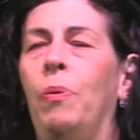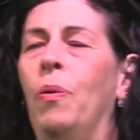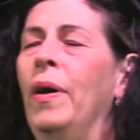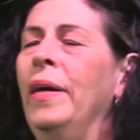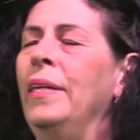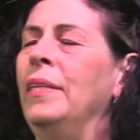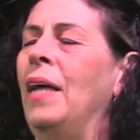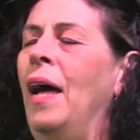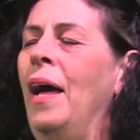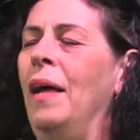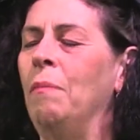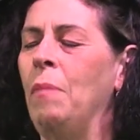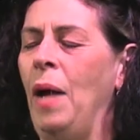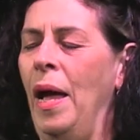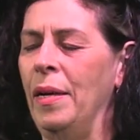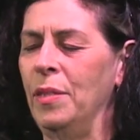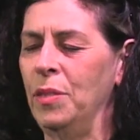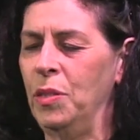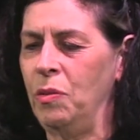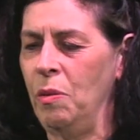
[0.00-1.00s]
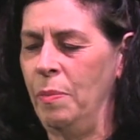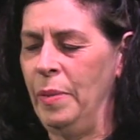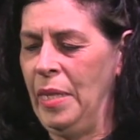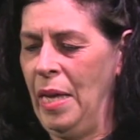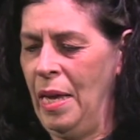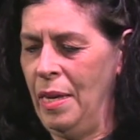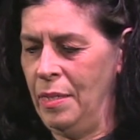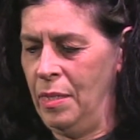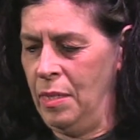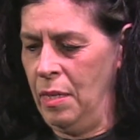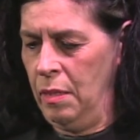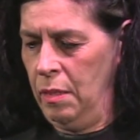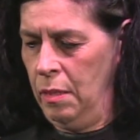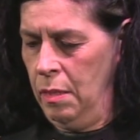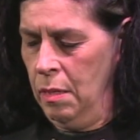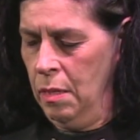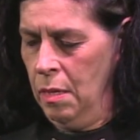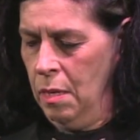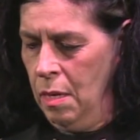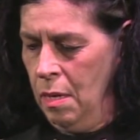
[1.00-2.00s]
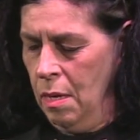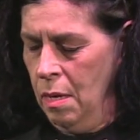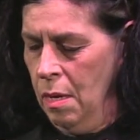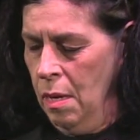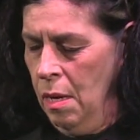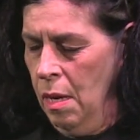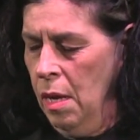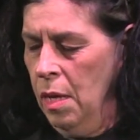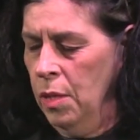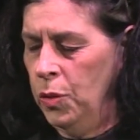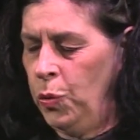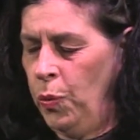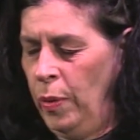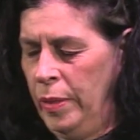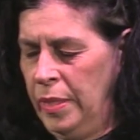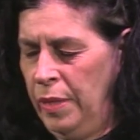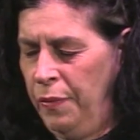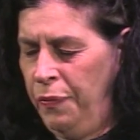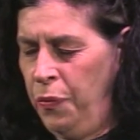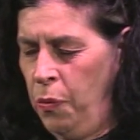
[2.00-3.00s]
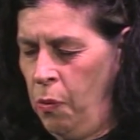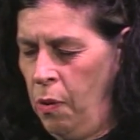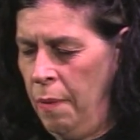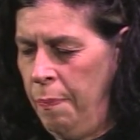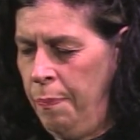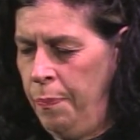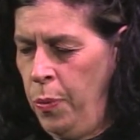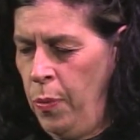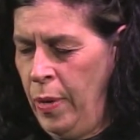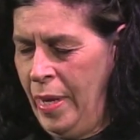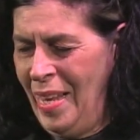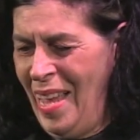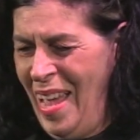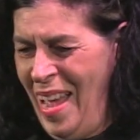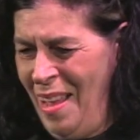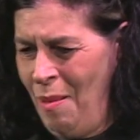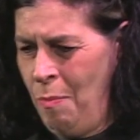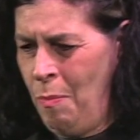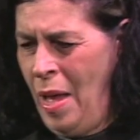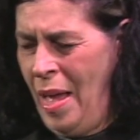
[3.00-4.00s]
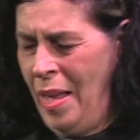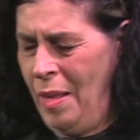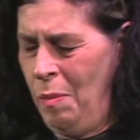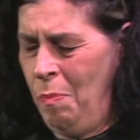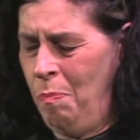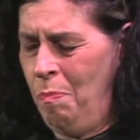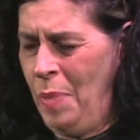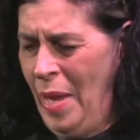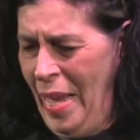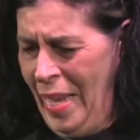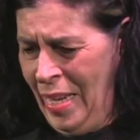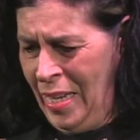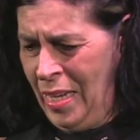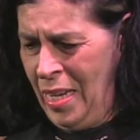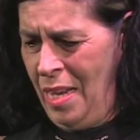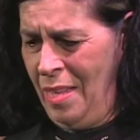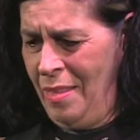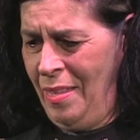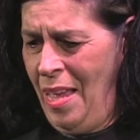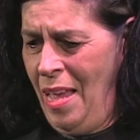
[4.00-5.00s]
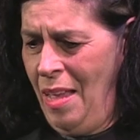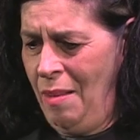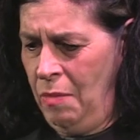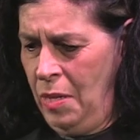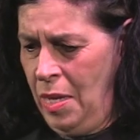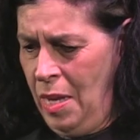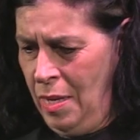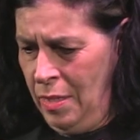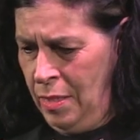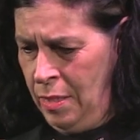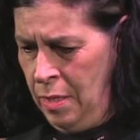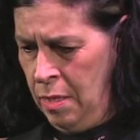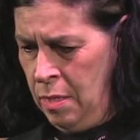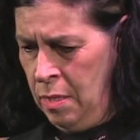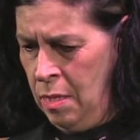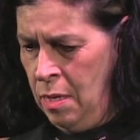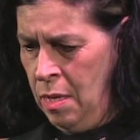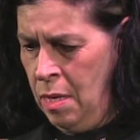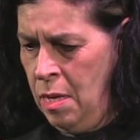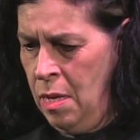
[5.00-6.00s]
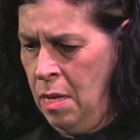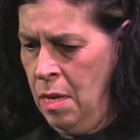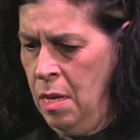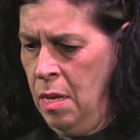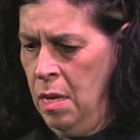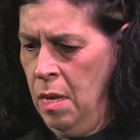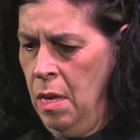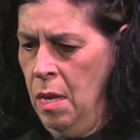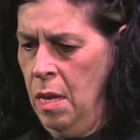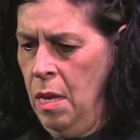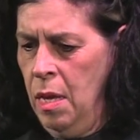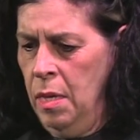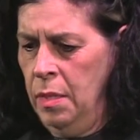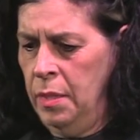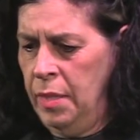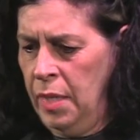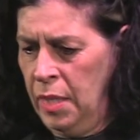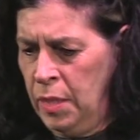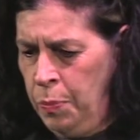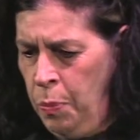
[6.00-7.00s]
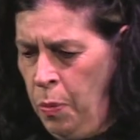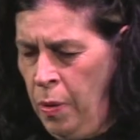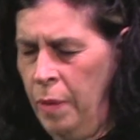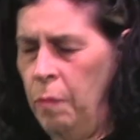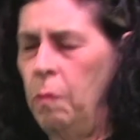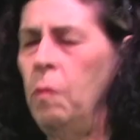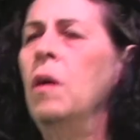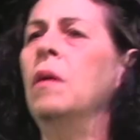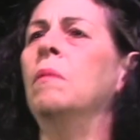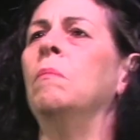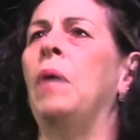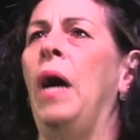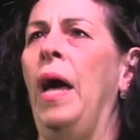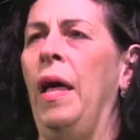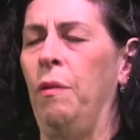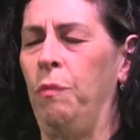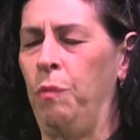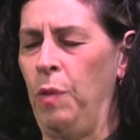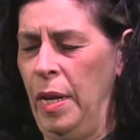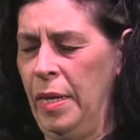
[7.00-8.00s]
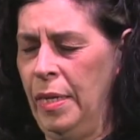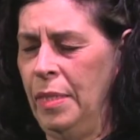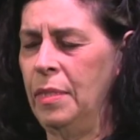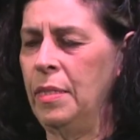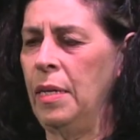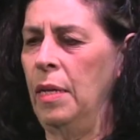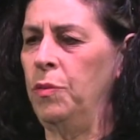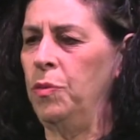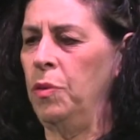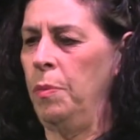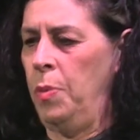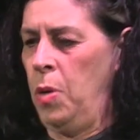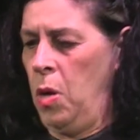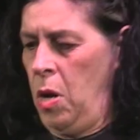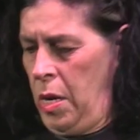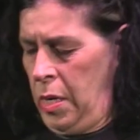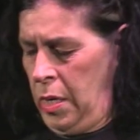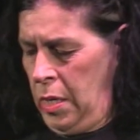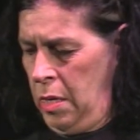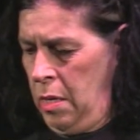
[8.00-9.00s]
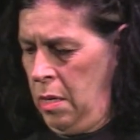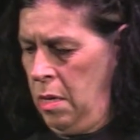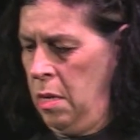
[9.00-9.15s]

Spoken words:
0.9 mile swim in the Hudson. 24.8 mile bike on the Henry Hudson. 6.1 mile run in Central Park.